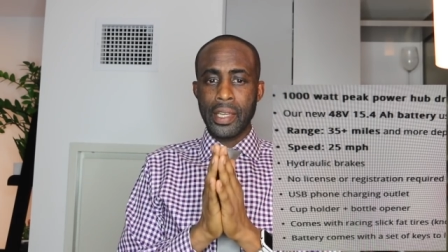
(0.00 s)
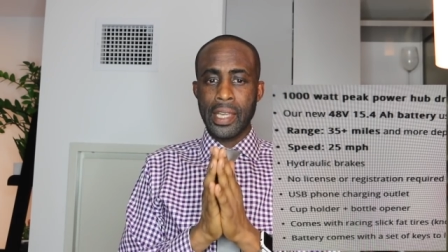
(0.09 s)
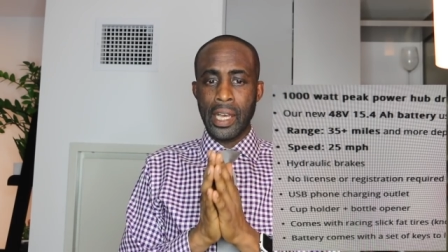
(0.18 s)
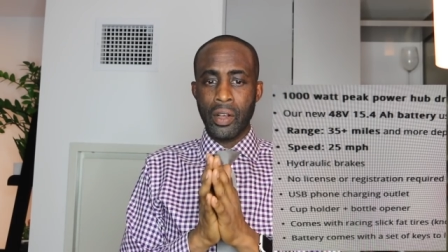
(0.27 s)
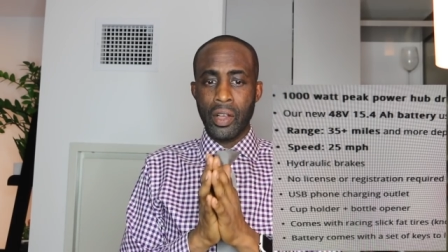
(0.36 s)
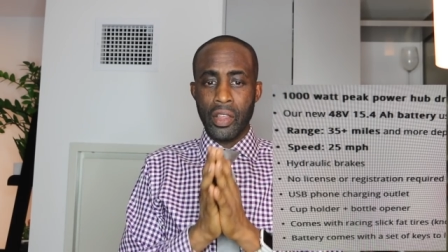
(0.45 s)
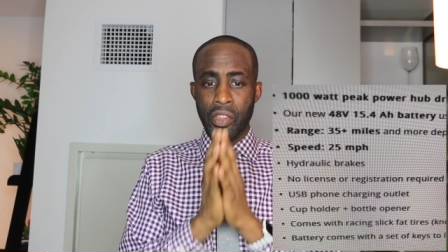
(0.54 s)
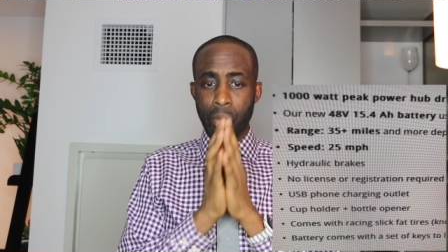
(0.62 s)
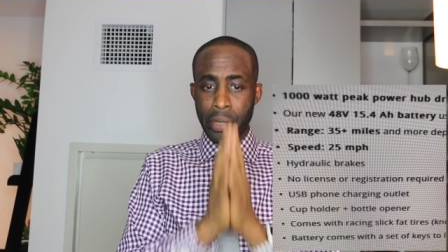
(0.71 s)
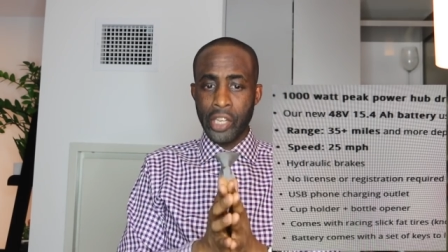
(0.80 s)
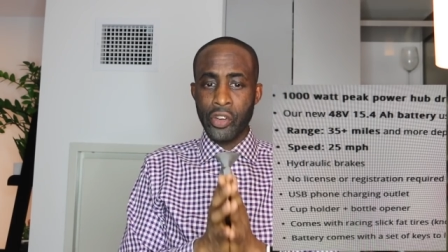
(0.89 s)
Now,
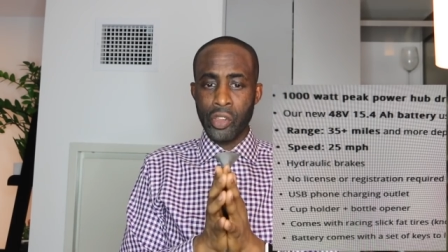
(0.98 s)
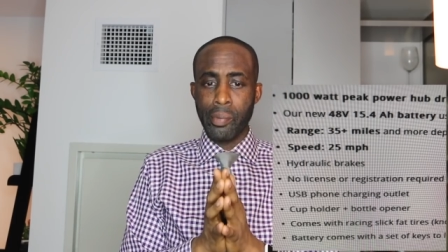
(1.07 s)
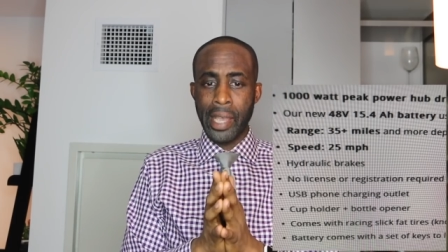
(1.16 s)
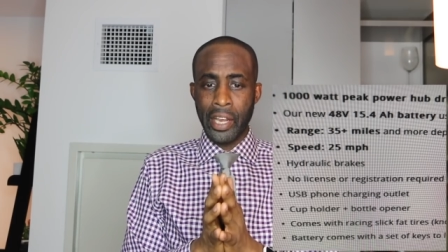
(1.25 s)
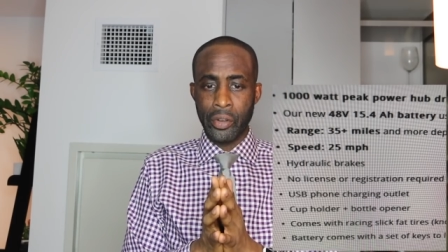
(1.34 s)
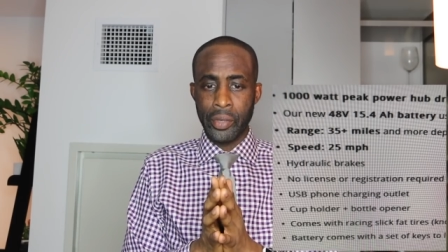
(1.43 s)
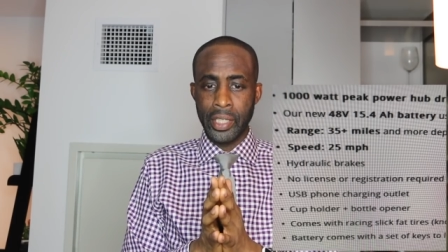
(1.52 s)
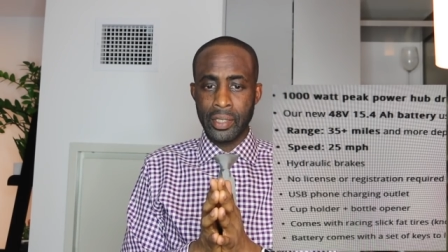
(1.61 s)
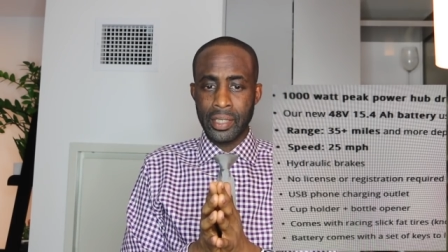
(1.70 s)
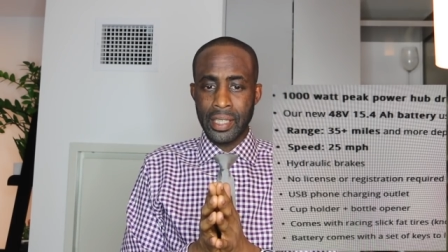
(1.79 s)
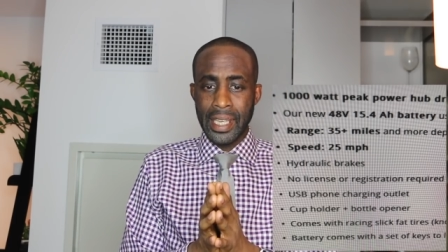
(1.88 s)
the bigger the
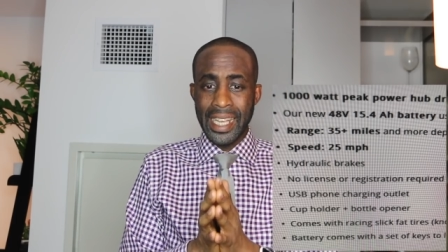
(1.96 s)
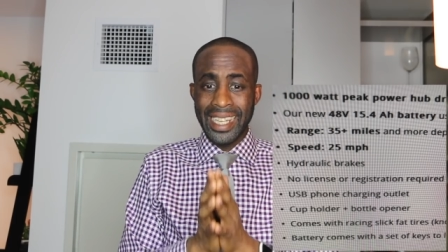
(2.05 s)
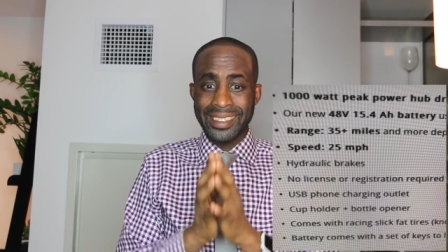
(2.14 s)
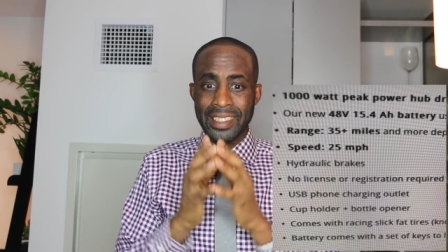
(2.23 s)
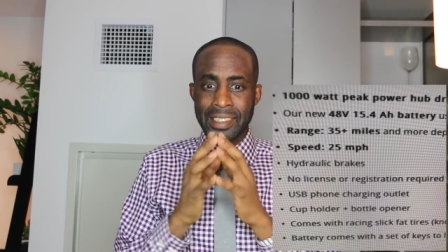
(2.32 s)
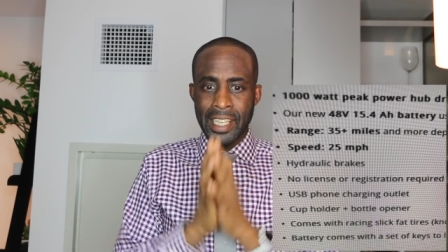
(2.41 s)
battery, it's the